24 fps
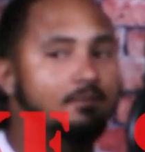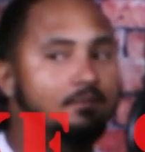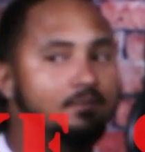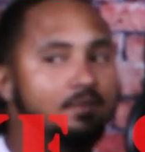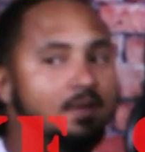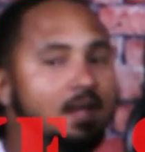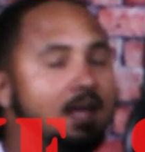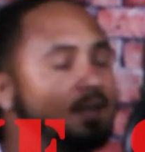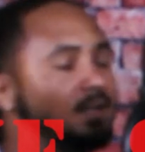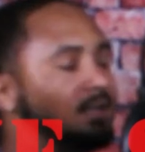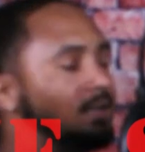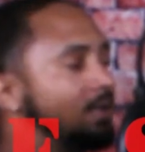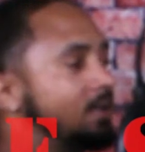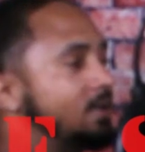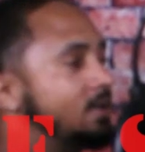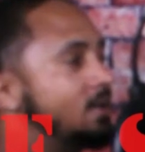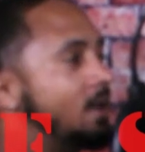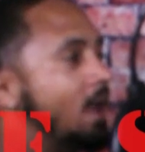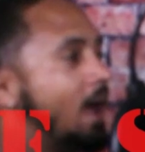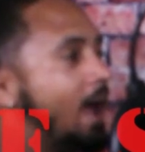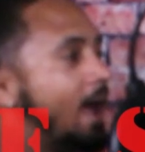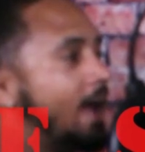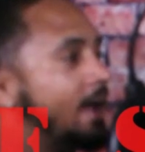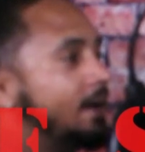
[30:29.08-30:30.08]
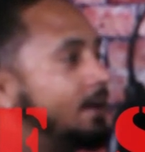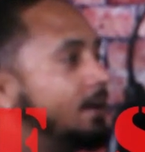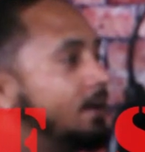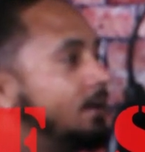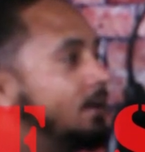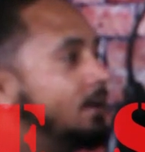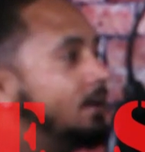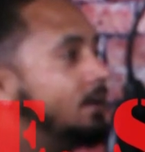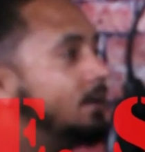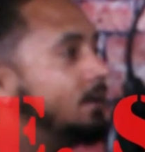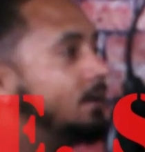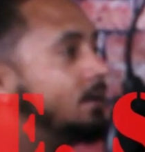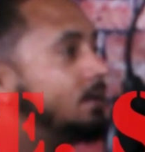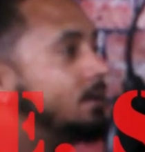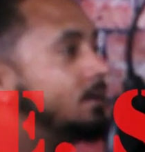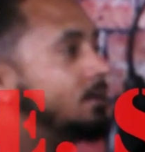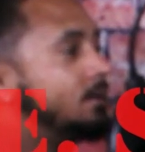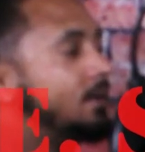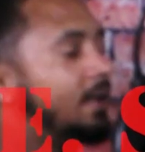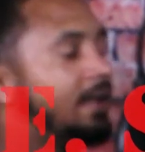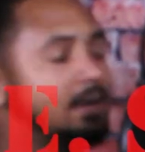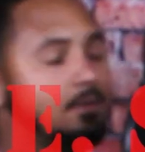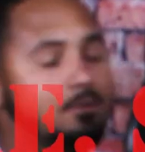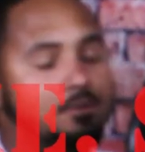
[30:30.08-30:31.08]
that did not.
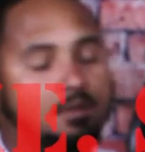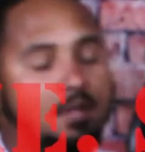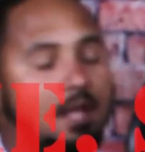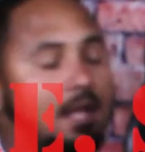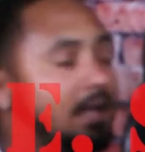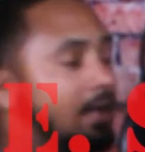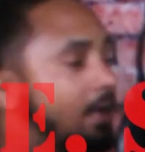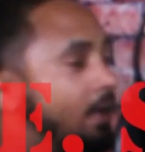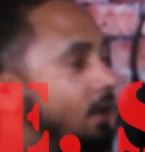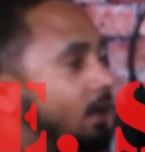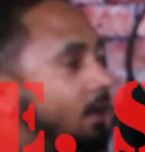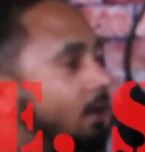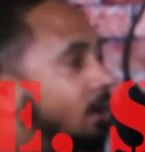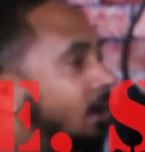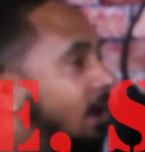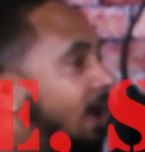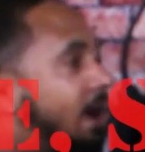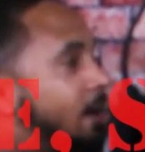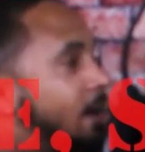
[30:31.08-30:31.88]
That it was like I